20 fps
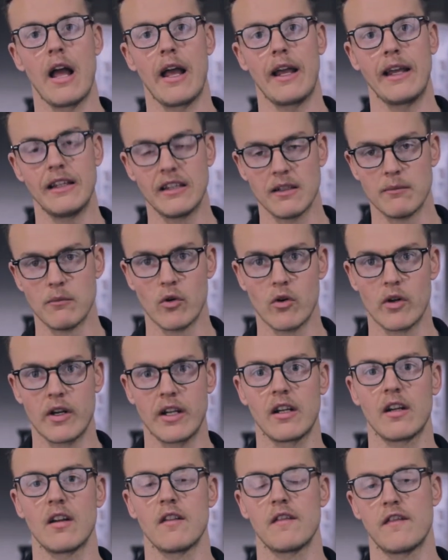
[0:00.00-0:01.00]
in the
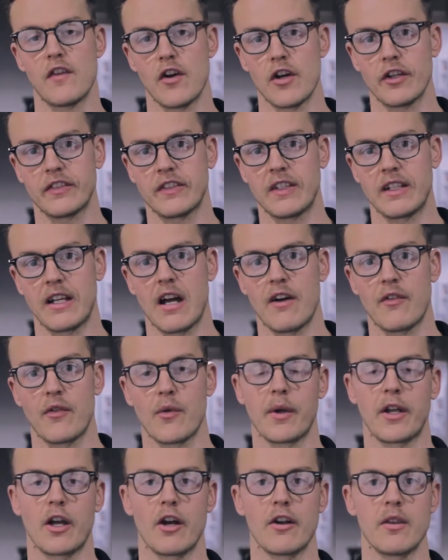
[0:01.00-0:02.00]
morning, first thing
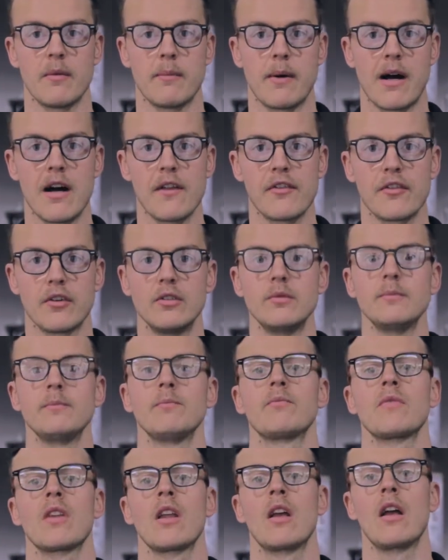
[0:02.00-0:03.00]
after we go to the bathroom,
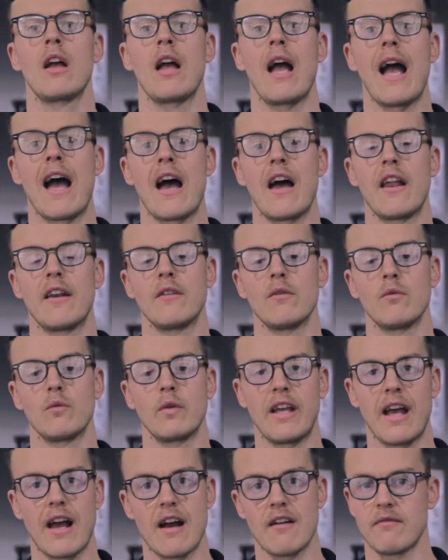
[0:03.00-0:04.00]
and
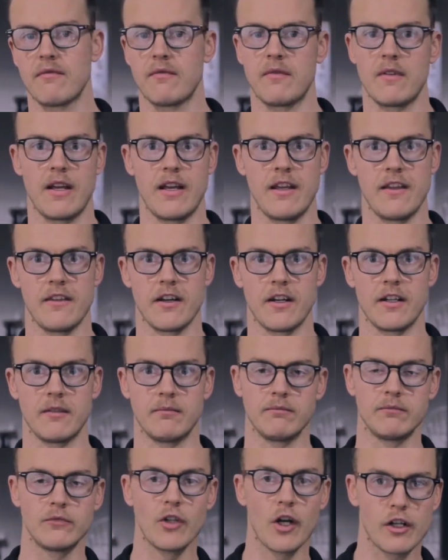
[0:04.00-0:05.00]
we have
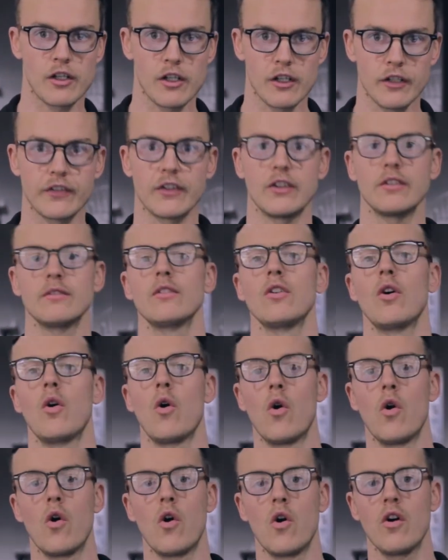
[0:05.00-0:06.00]
either no clothes on
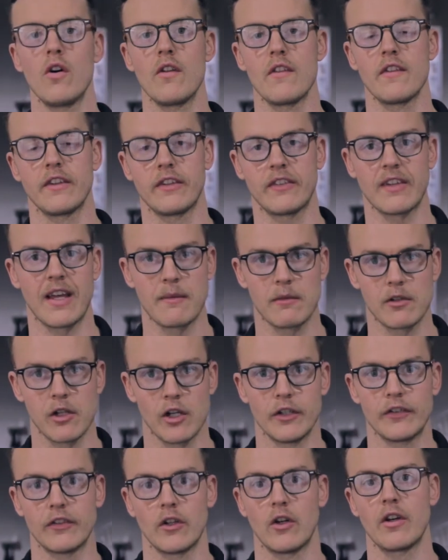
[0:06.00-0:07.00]
or the same
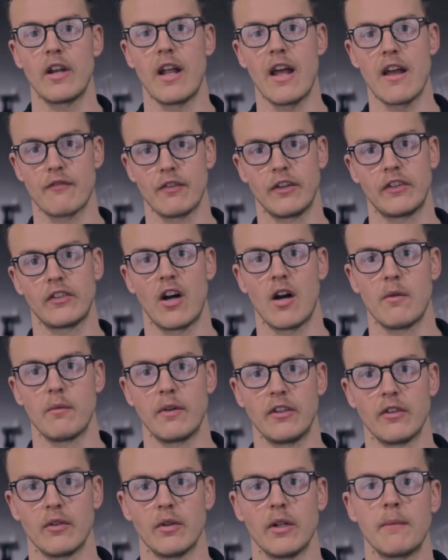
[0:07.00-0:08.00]
clothes on every time
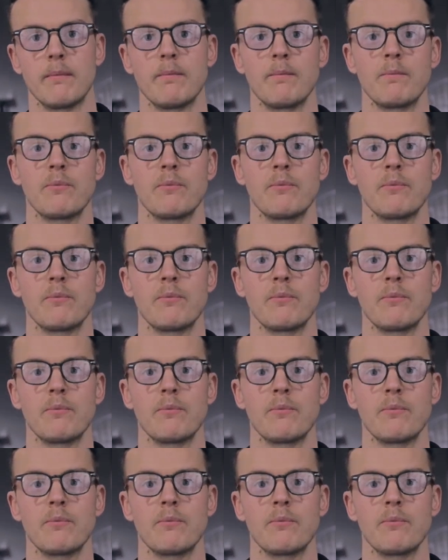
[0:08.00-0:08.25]
we do it.